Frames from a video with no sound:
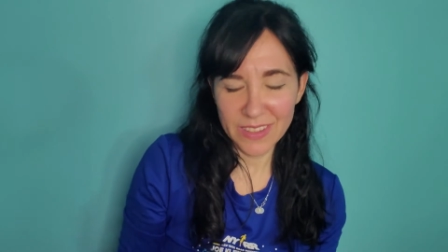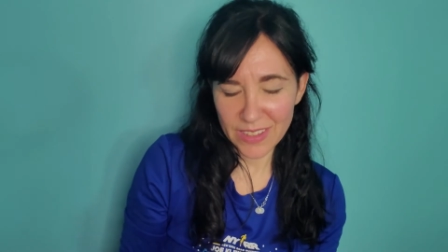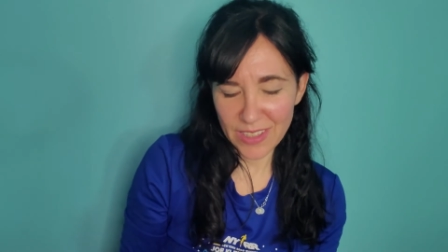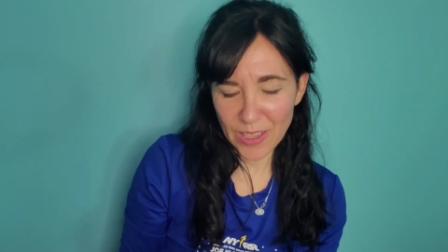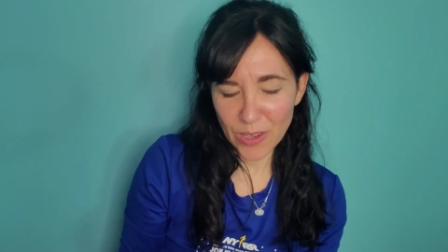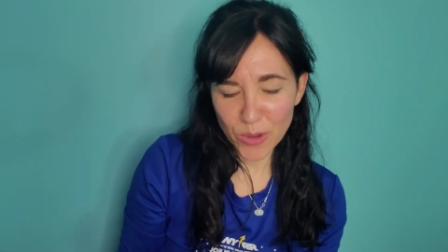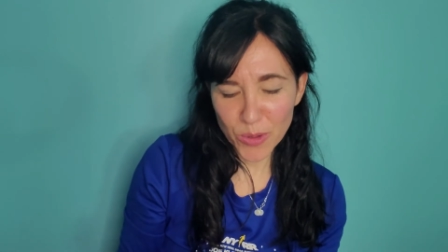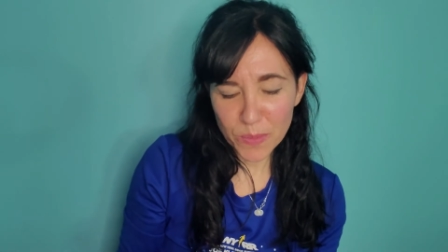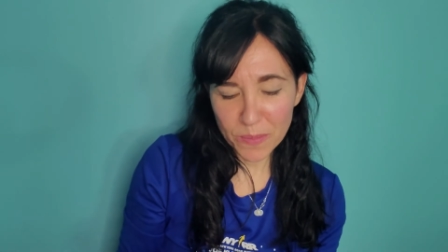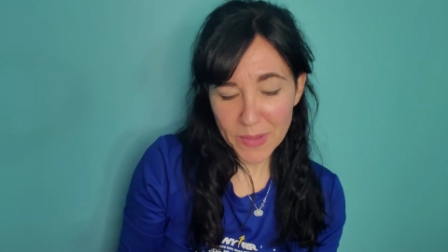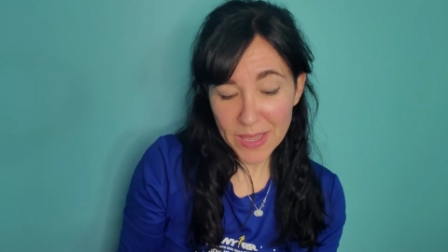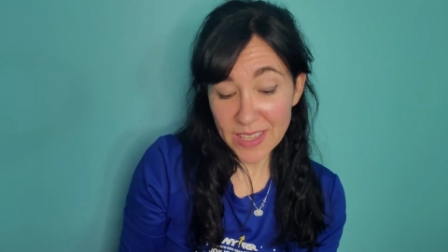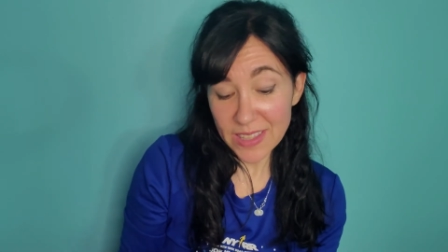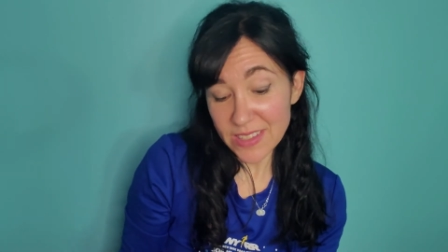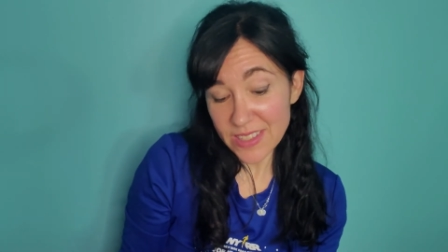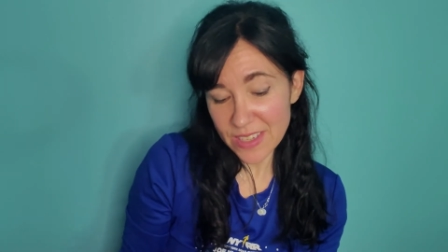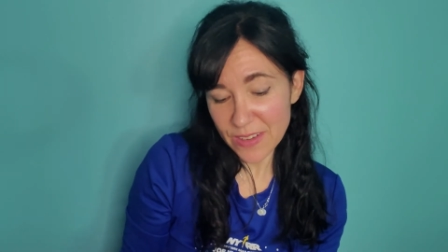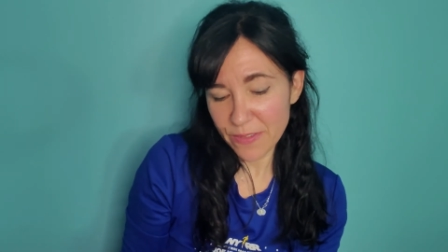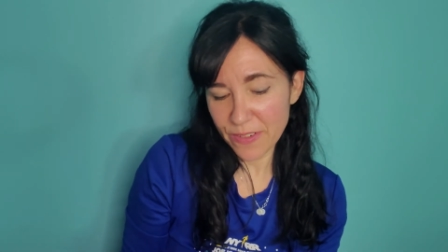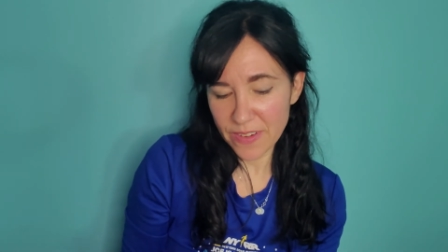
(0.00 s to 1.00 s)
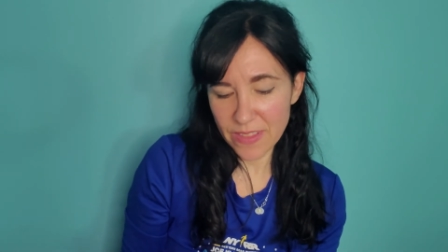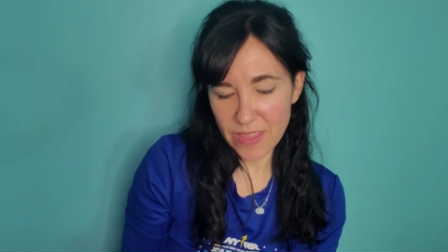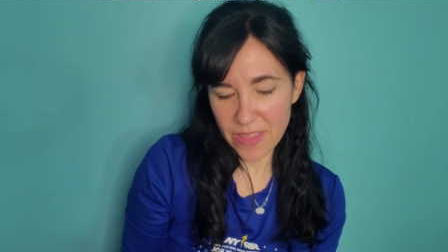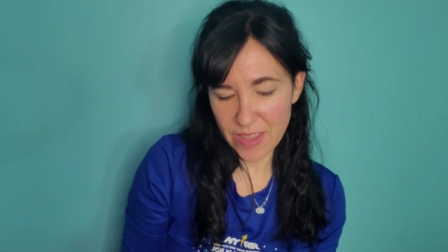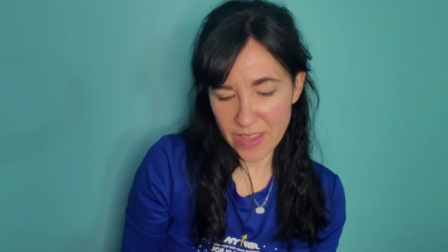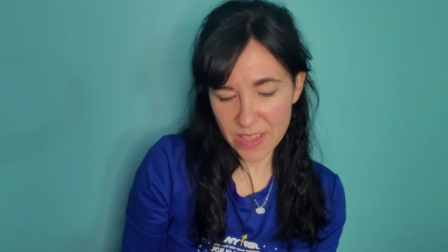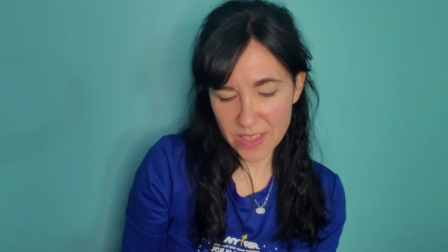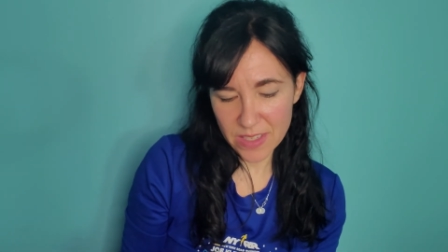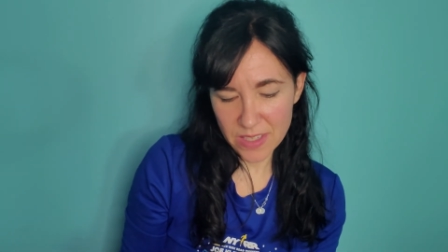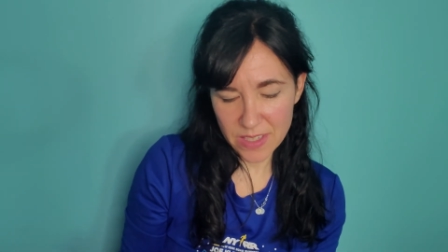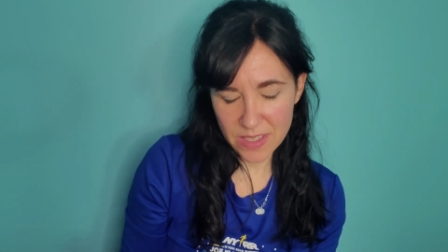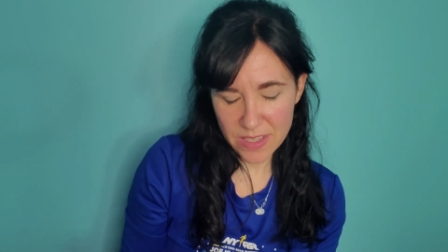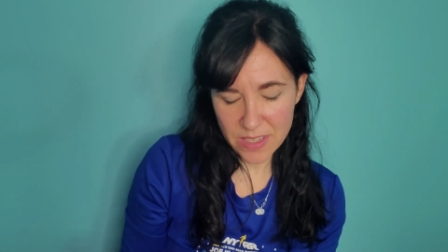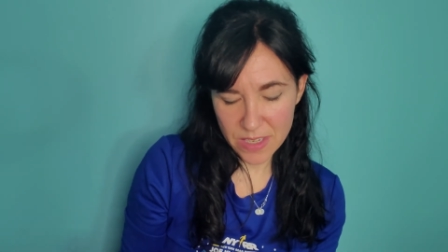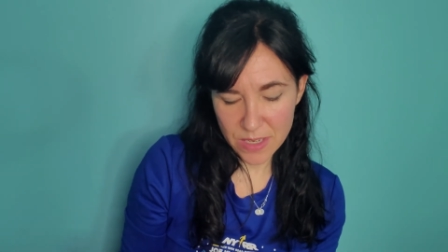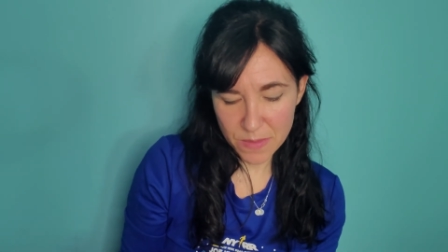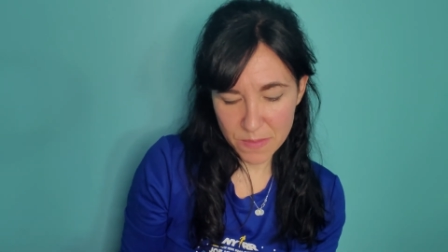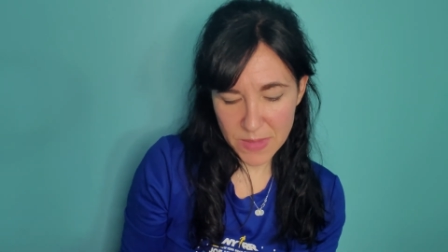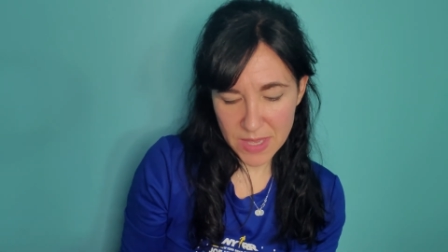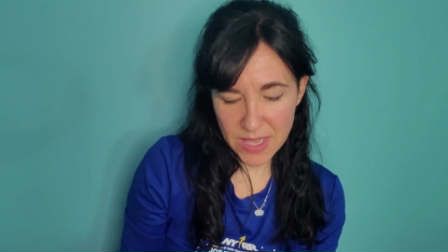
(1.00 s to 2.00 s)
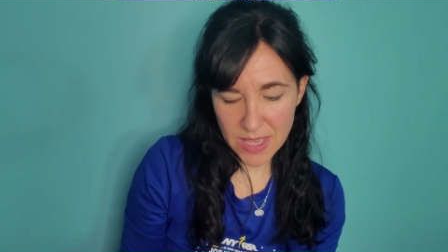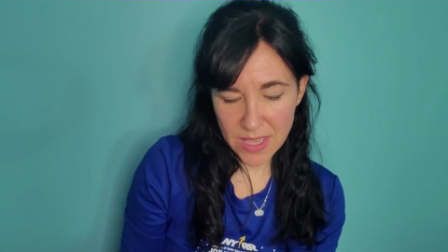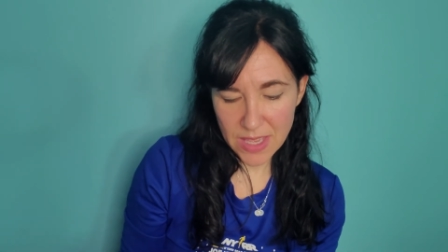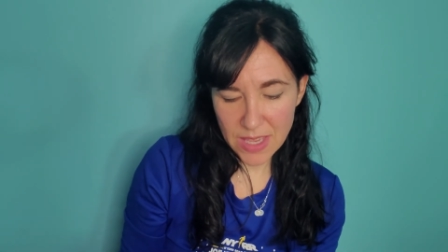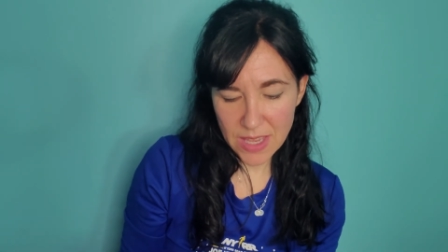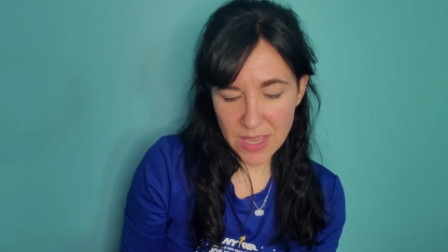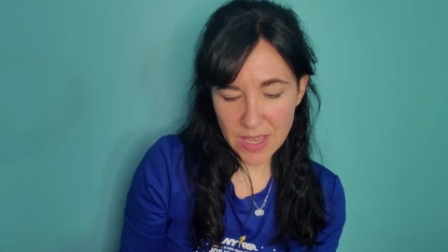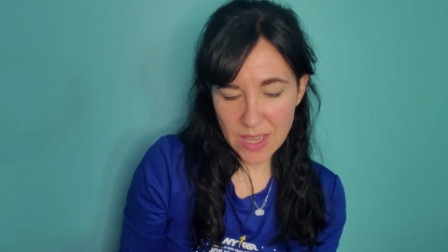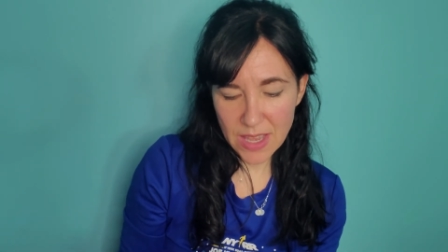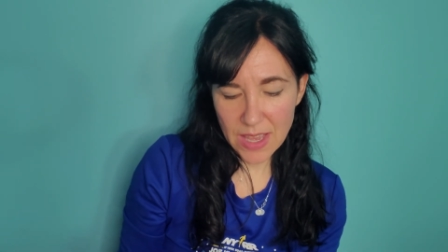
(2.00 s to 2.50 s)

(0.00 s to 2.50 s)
they all meant different things to me.